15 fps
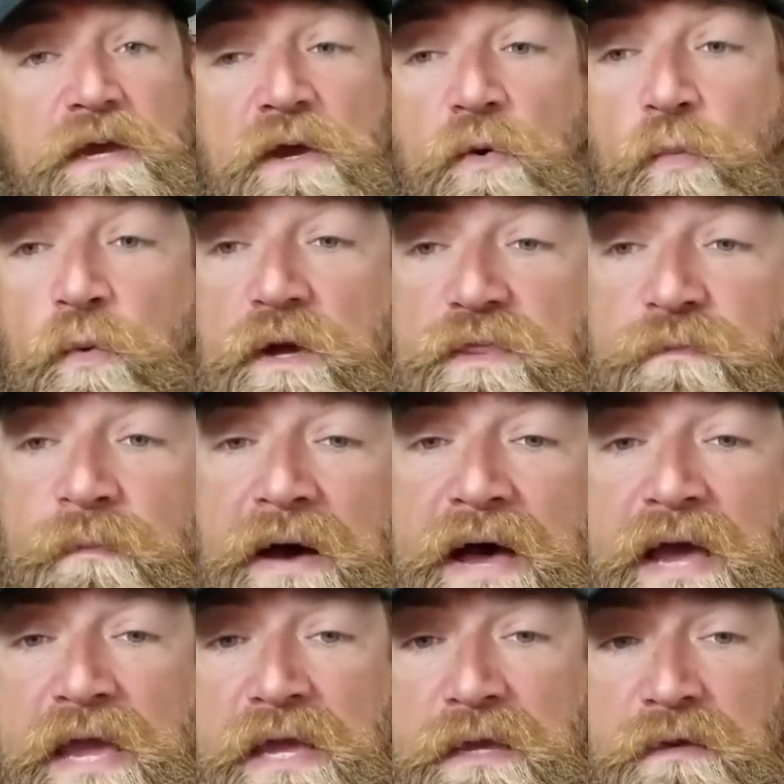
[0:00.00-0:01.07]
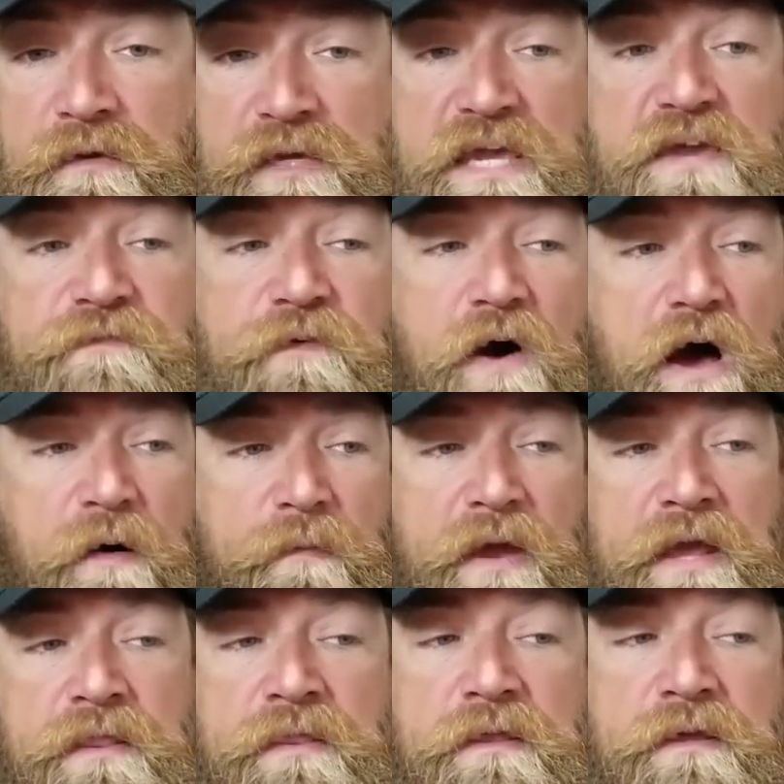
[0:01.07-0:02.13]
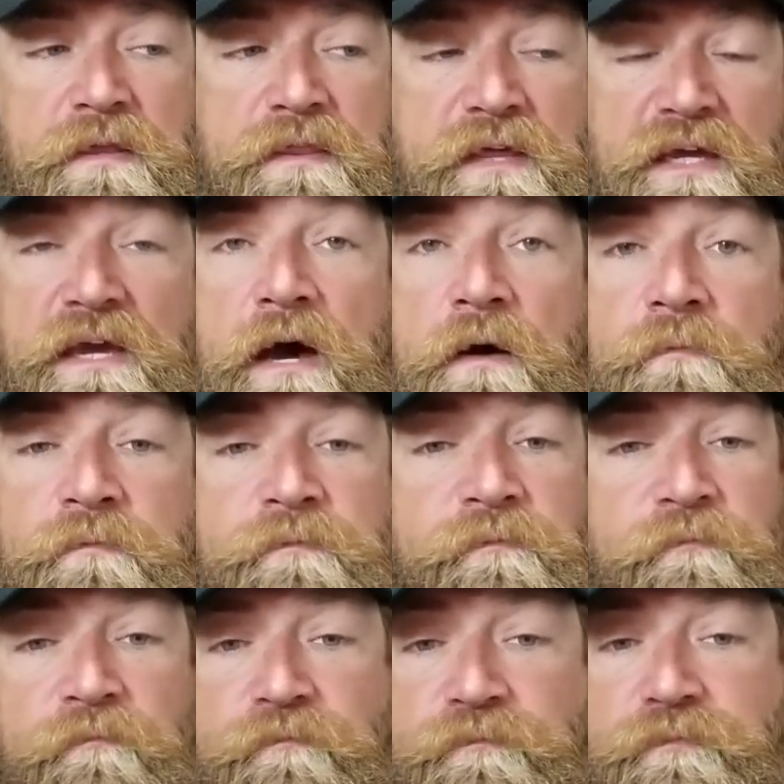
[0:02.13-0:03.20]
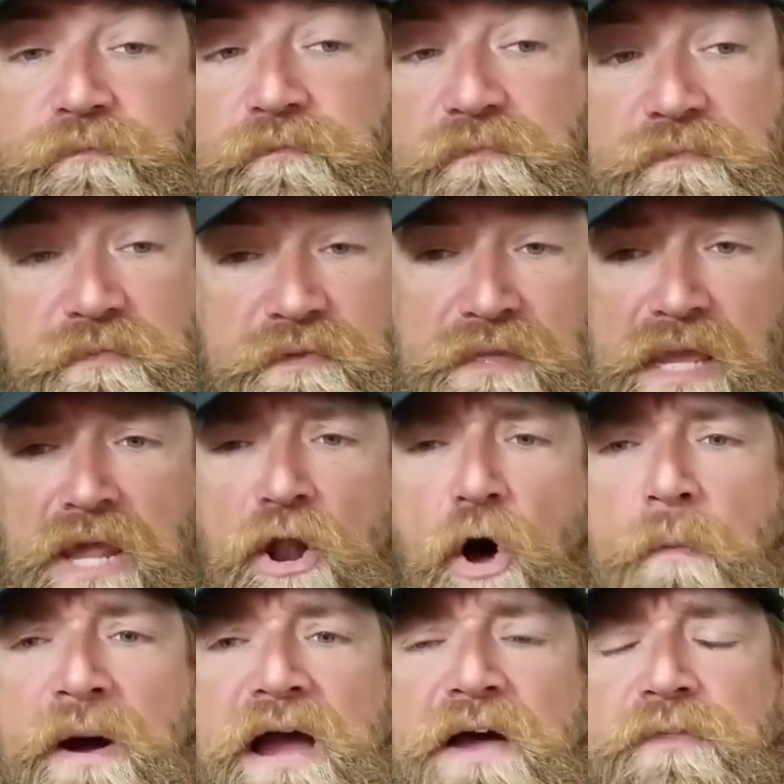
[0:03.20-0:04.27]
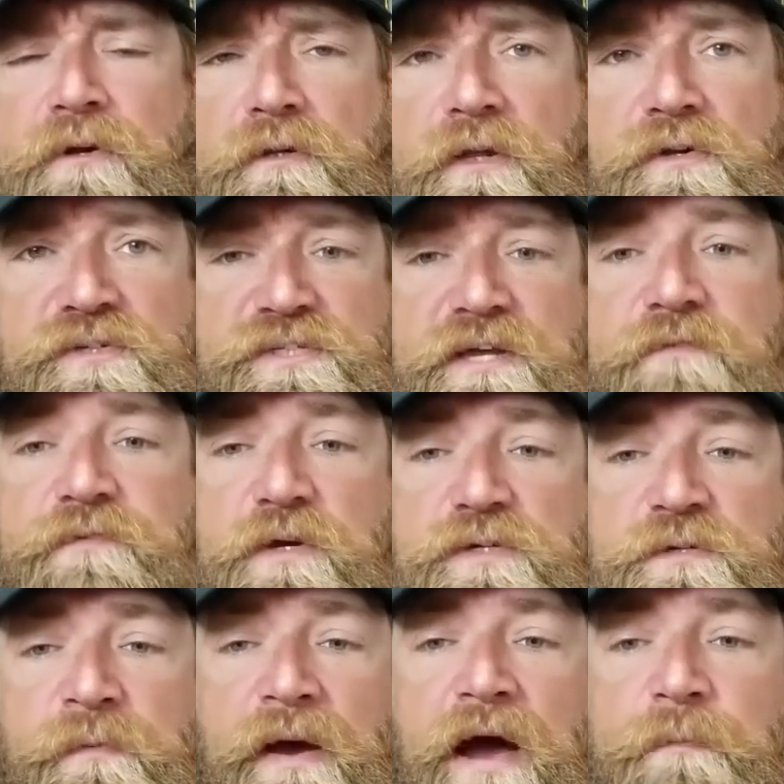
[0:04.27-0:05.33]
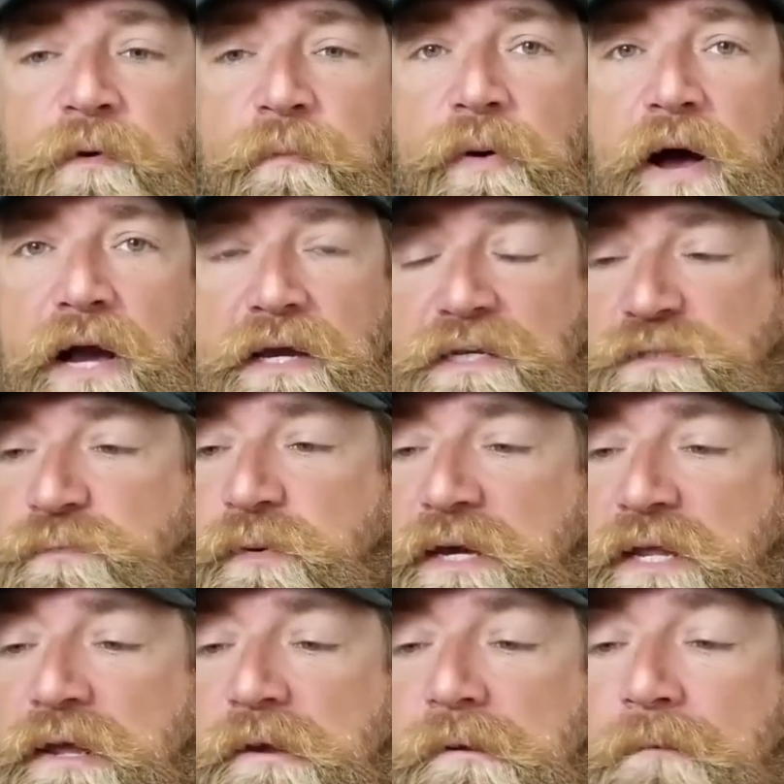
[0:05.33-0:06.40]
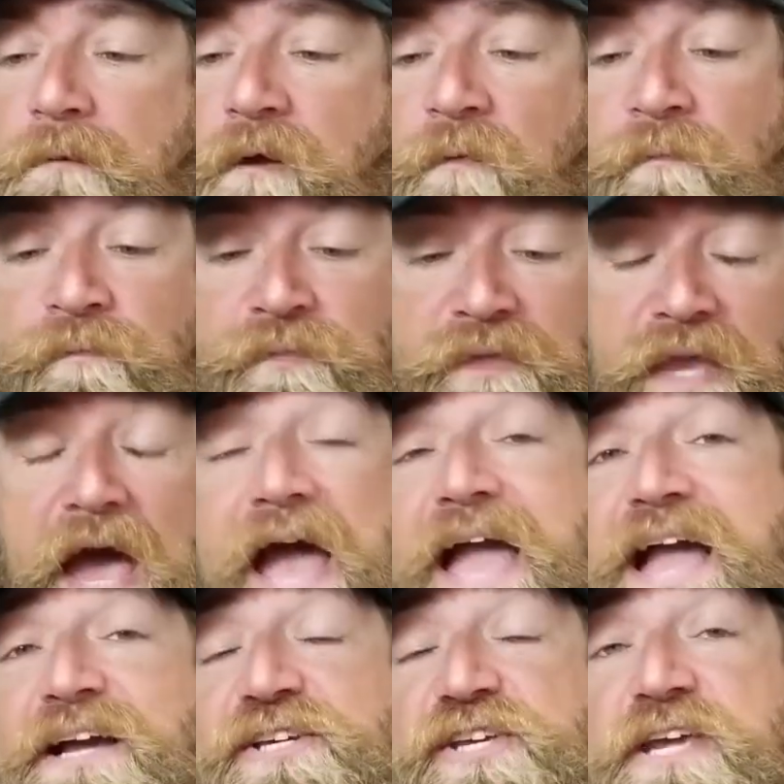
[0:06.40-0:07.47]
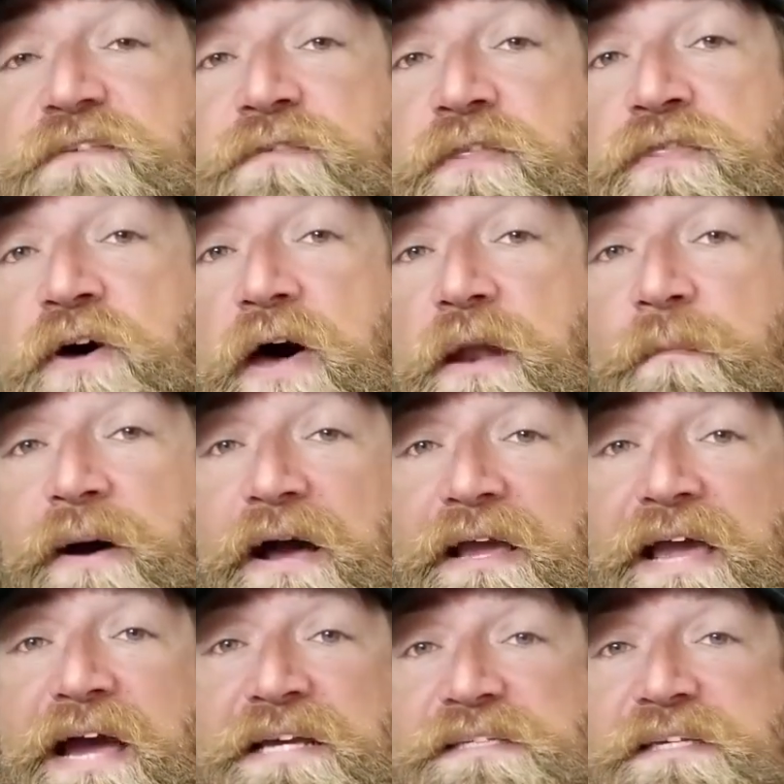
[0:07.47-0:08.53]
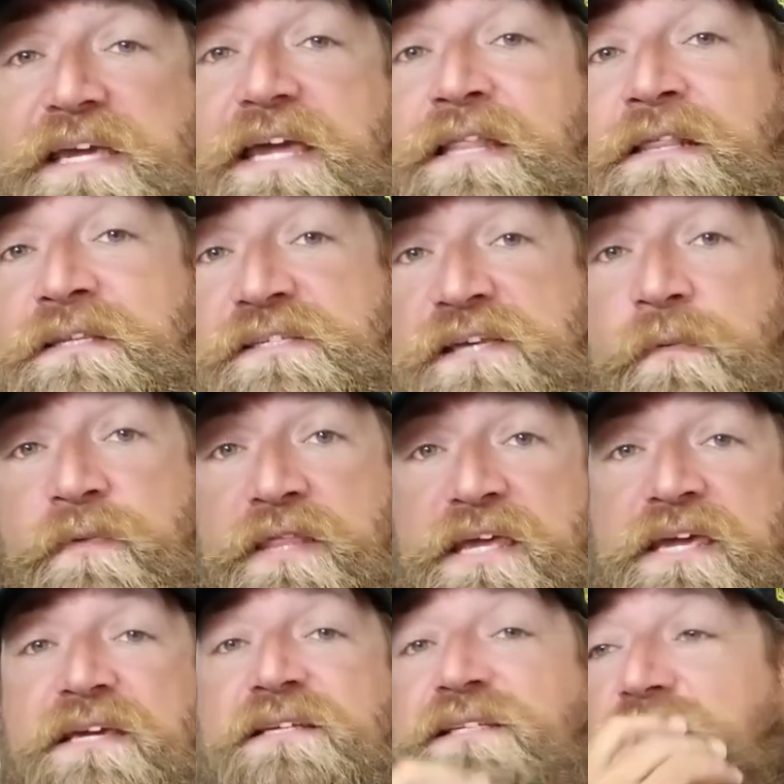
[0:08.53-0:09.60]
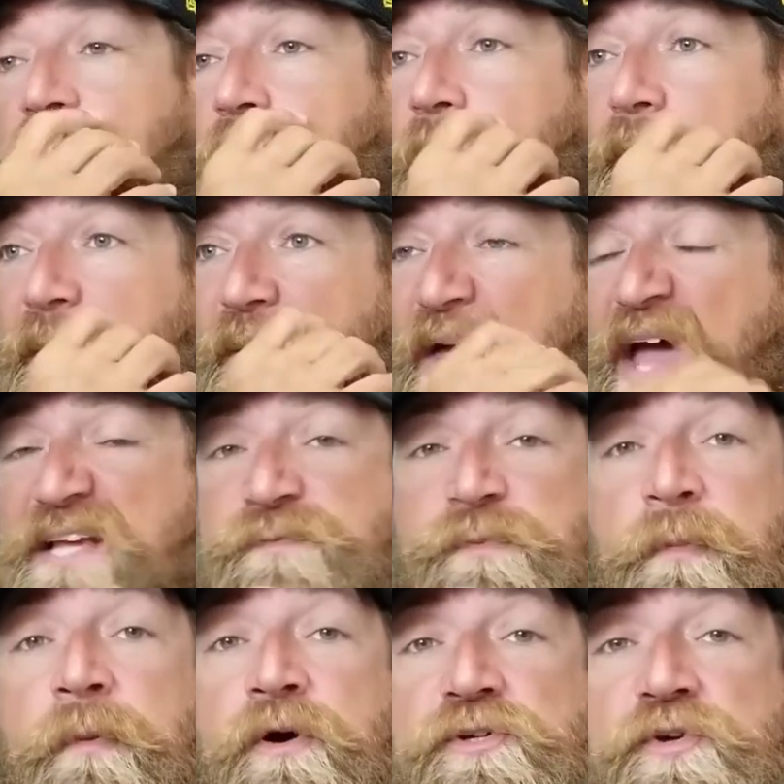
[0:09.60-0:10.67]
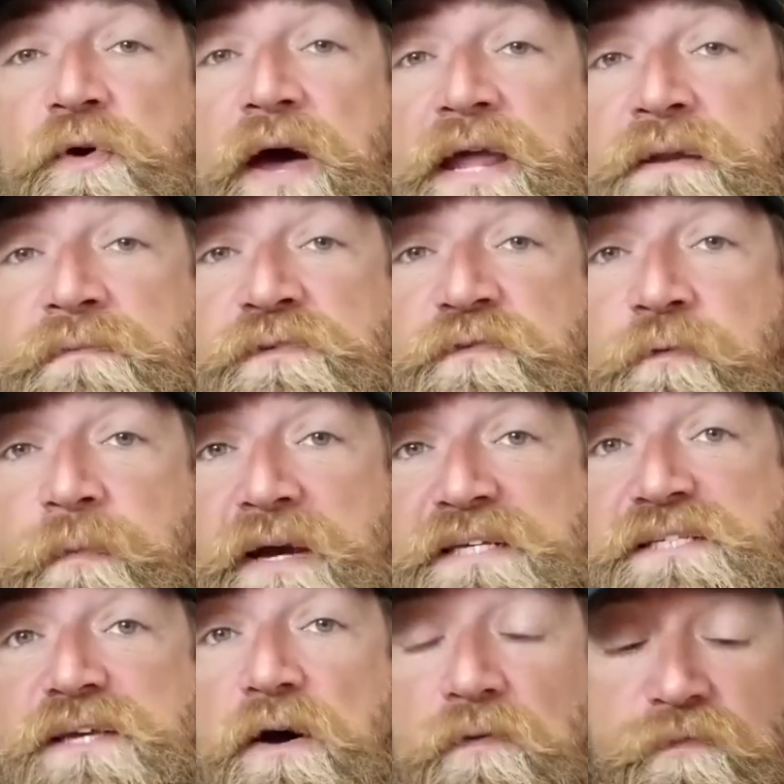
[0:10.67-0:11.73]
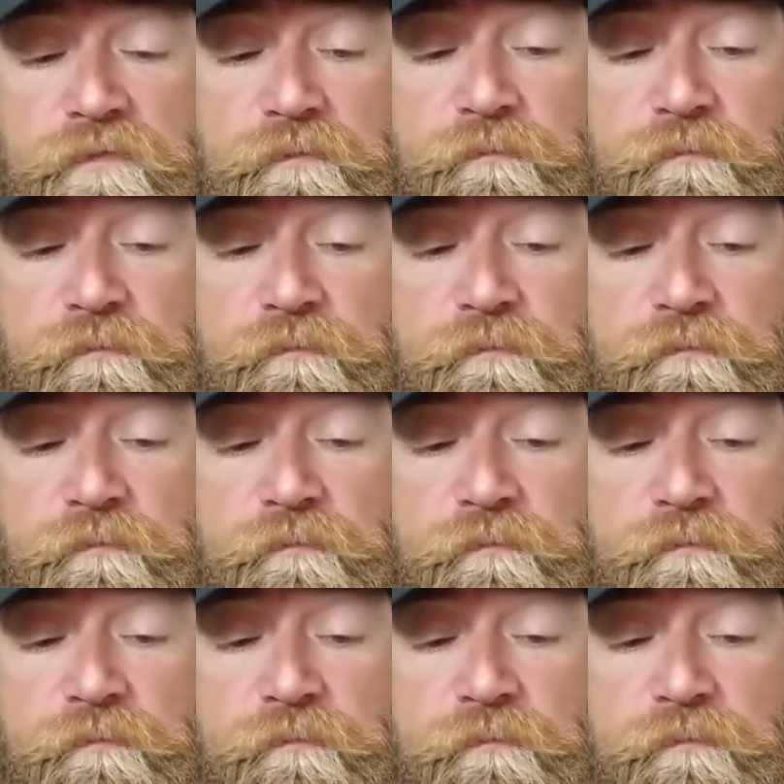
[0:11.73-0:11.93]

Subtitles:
with my key fob and the gum, and all my other little stuff goes in my upper pockets. But I actually even thought about, guys, getting some of these as promotional items for myself.